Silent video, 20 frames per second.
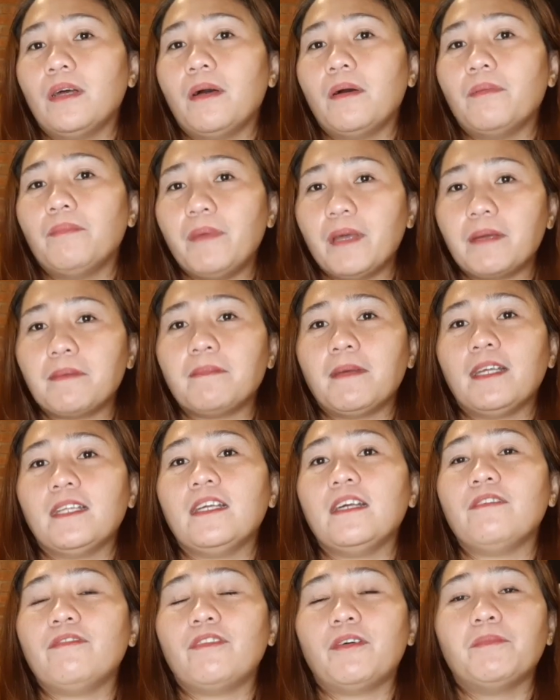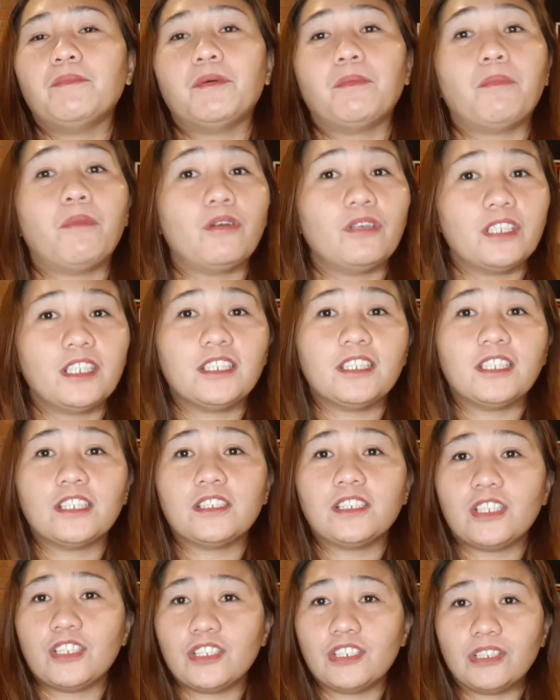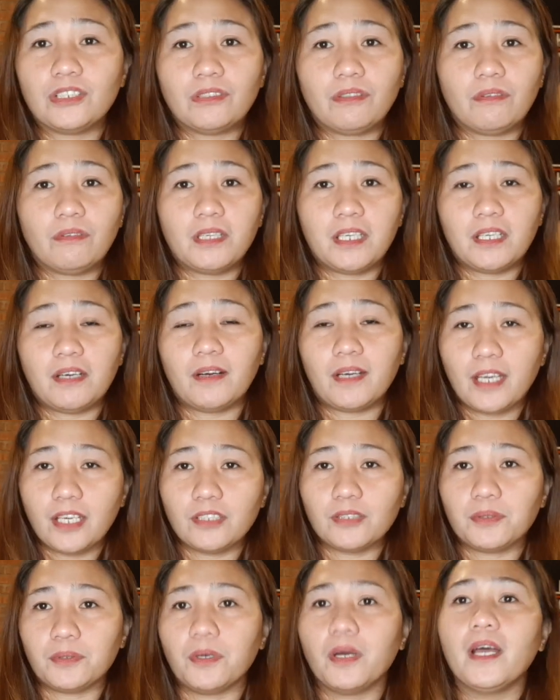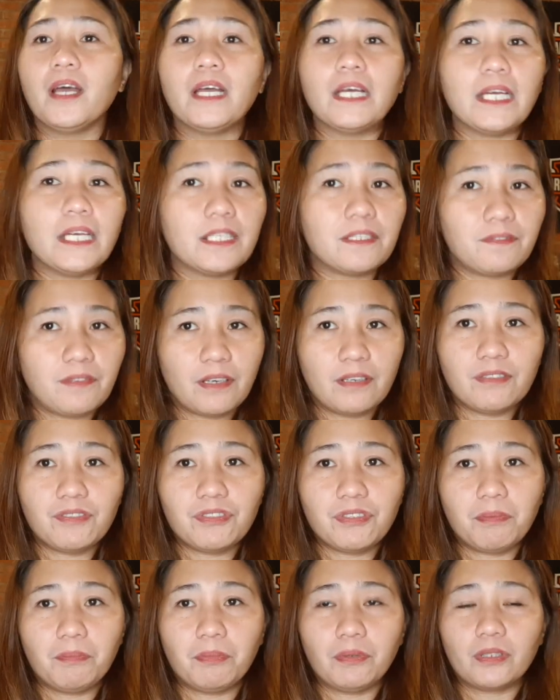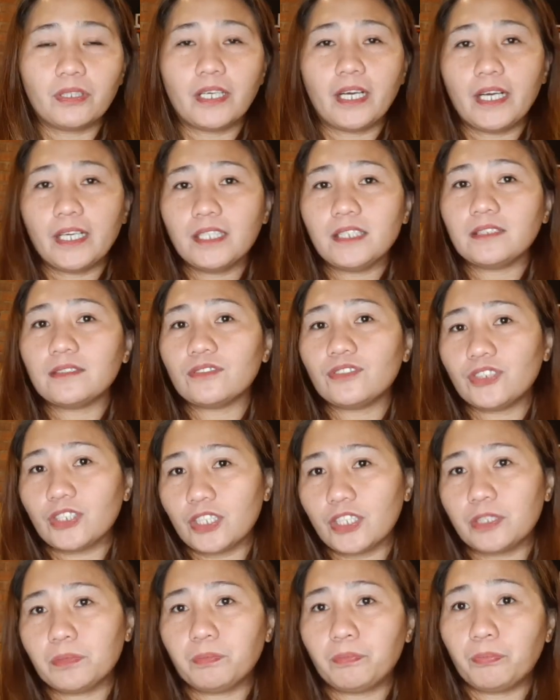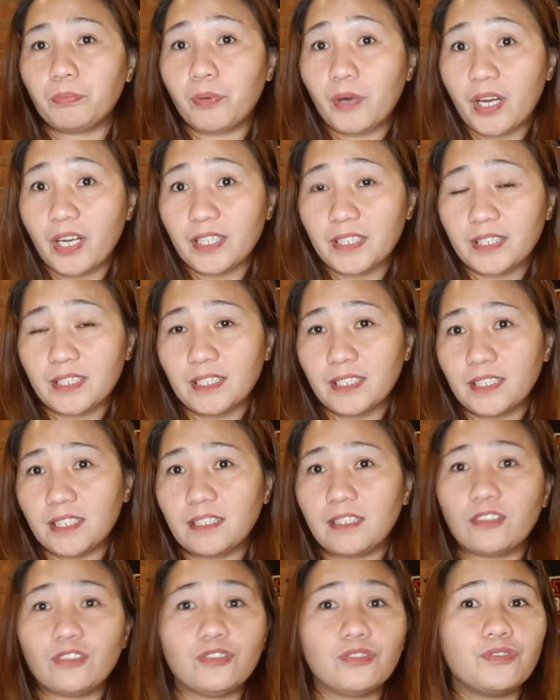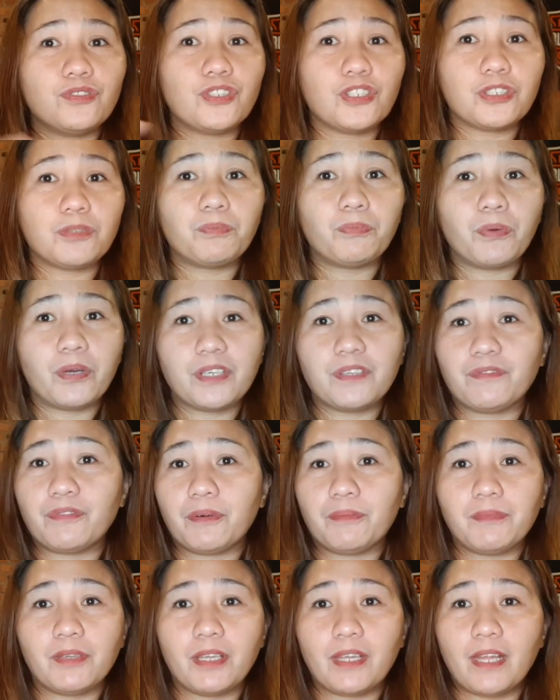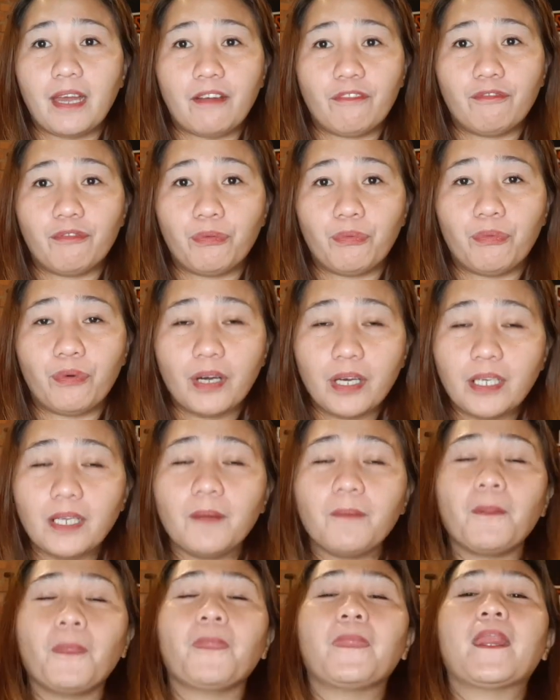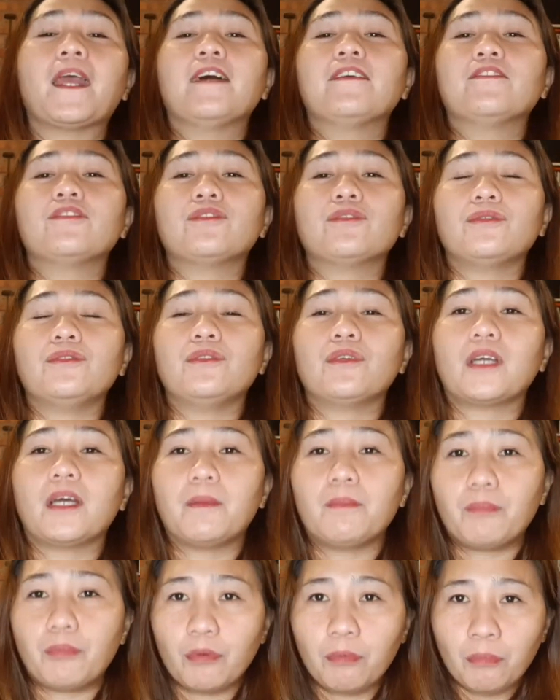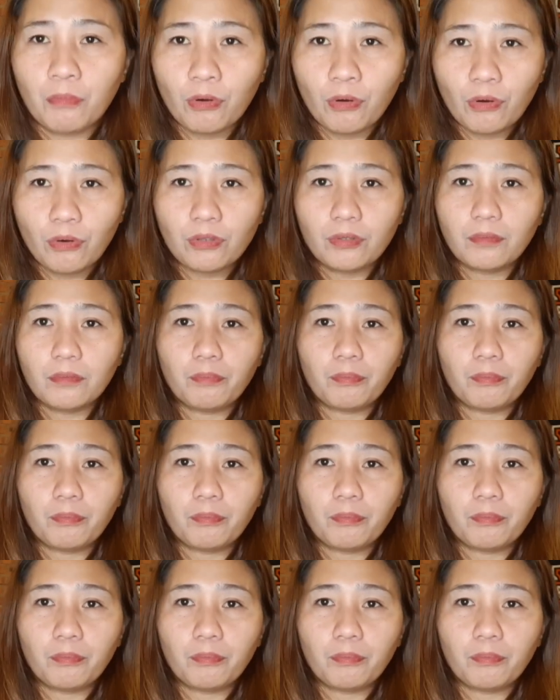make money from the monetization only. Okay, so it's very simple, guys. Just press a sit, and you just press from that, everyone. So you can promote